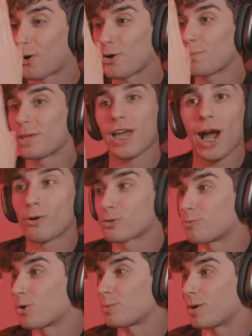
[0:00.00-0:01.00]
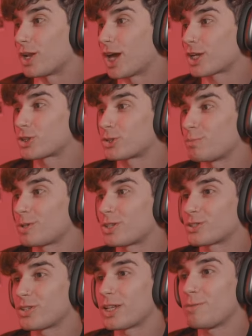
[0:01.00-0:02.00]
R.I.P. House Mormont actually,
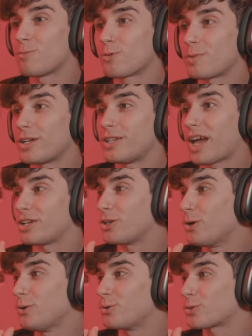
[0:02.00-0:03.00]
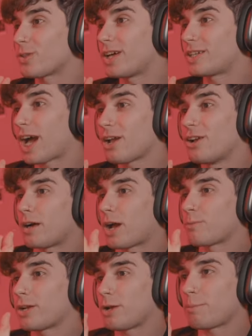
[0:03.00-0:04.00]
because Lady Mormont died too. So that entire
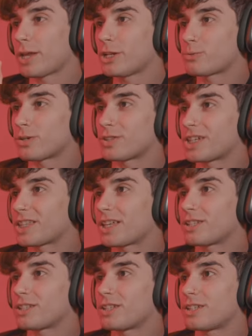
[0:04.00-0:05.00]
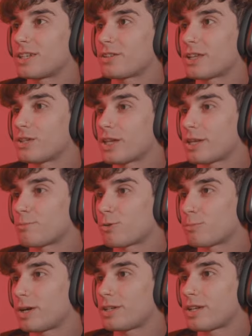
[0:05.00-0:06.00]
I read on Patreon that that now that Lady
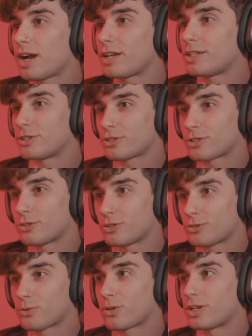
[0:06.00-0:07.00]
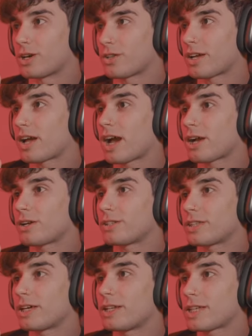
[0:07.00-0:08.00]
Mormont died and so did Jorah. Now
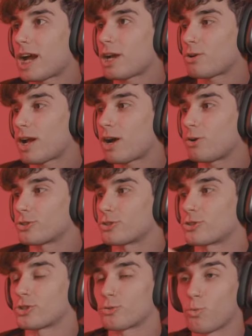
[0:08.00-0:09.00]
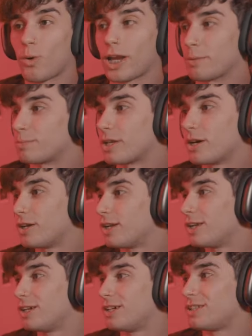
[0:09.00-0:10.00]
that that entire house is just wiped.
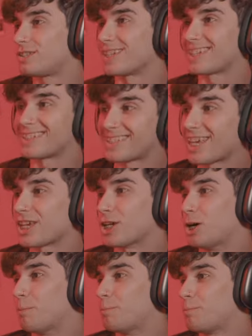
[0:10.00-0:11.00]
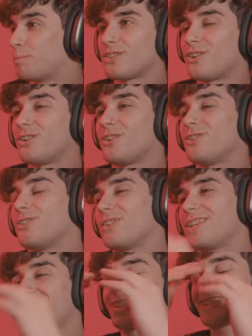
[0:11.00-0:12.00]
It's like damn. Oh,
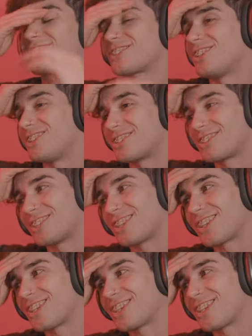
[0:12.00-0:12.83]
it's Sansa and